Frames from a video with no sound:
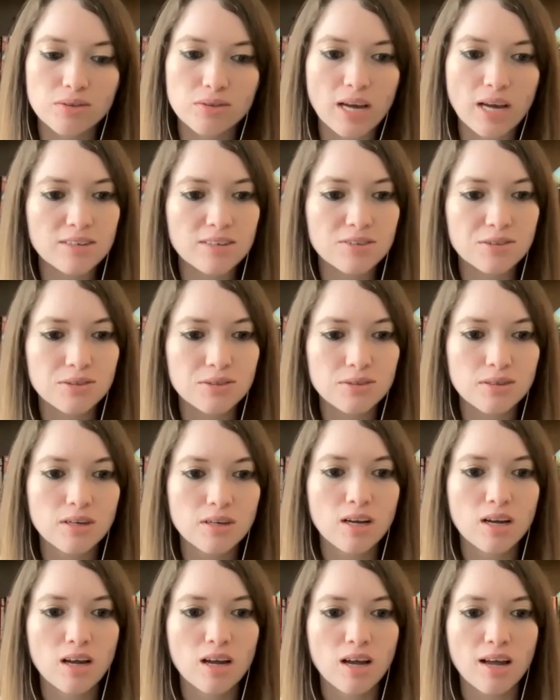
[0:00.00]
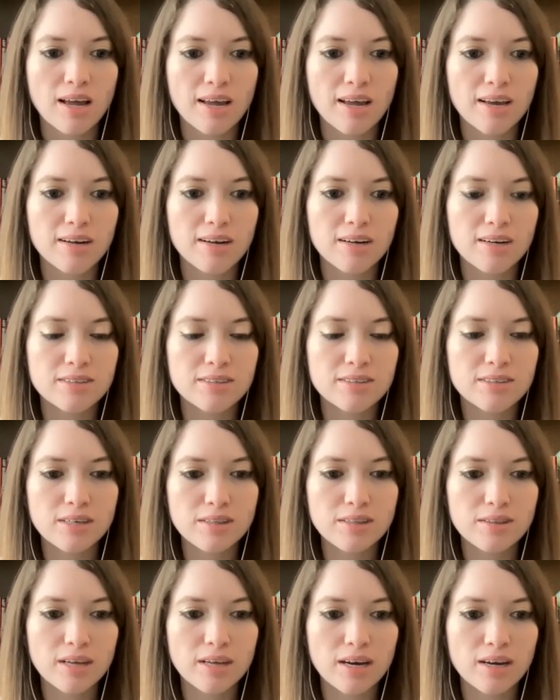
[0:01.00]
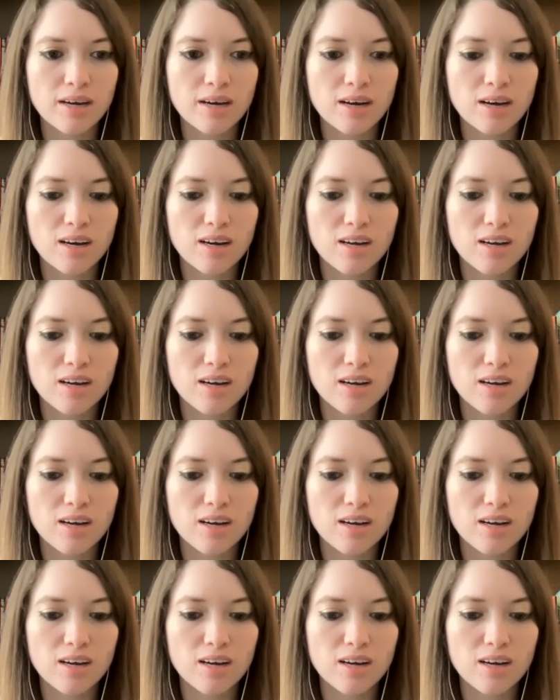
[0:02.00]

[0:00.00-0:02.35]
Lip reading: natural. And it's again that